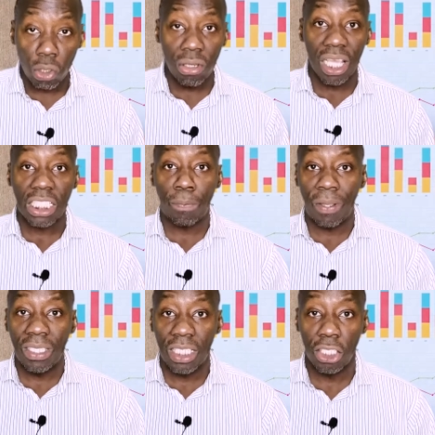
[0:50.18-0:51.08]
your
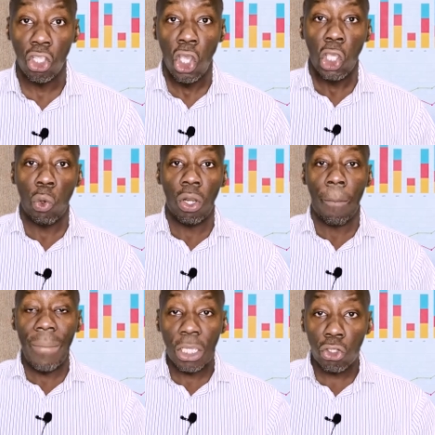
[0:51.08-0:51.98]
expenses, you want to
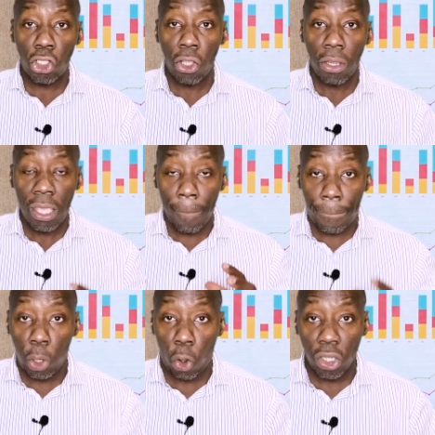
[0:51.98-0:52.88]
make sure your
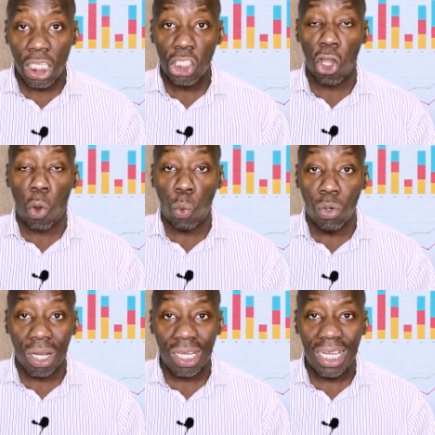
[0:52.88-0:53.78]
employees are
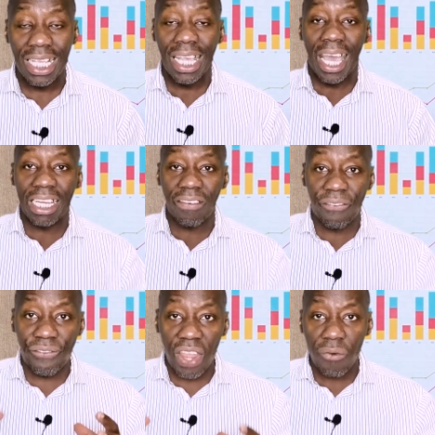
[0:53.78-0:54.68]
working at a
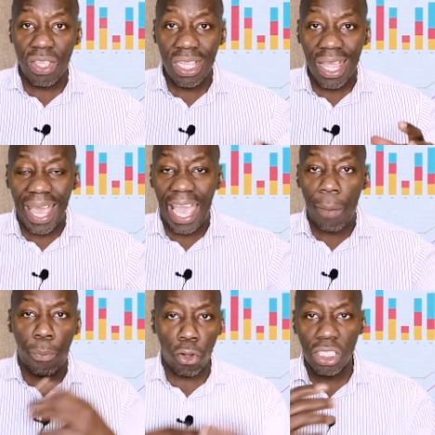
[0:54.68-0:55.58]
very high
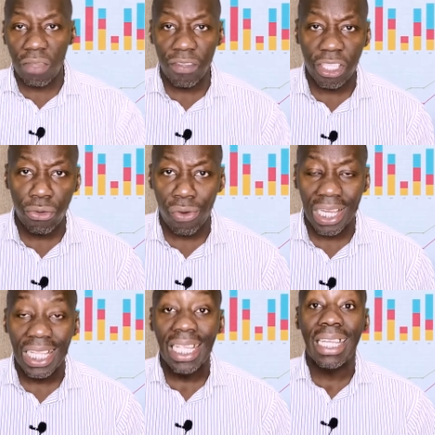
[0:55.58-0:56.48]
productivity
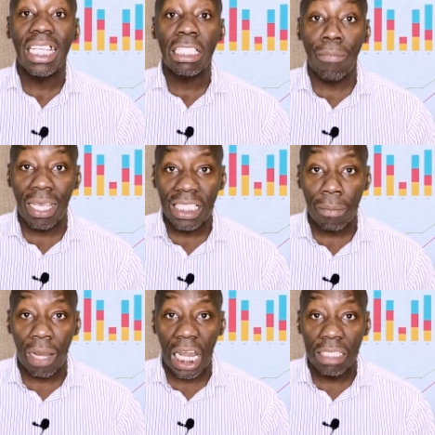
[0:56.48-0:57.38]
rate, this
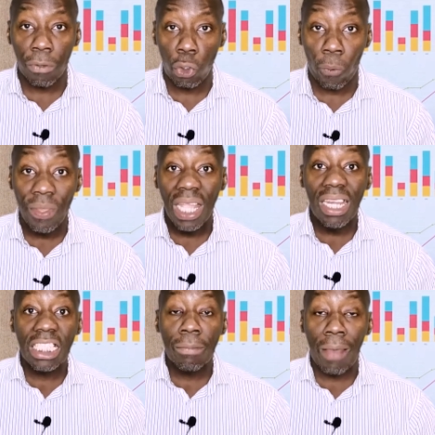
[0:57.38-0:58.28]
mastermind is for you.
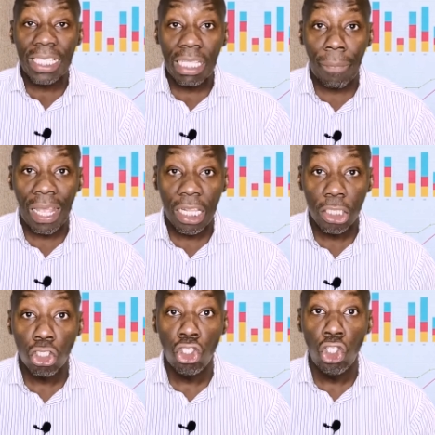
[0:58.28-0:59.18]
This mastermind
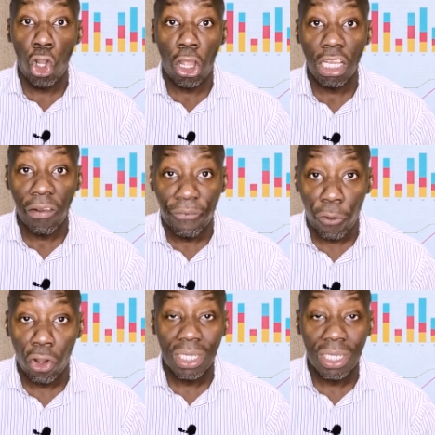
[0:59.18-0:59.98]
is not for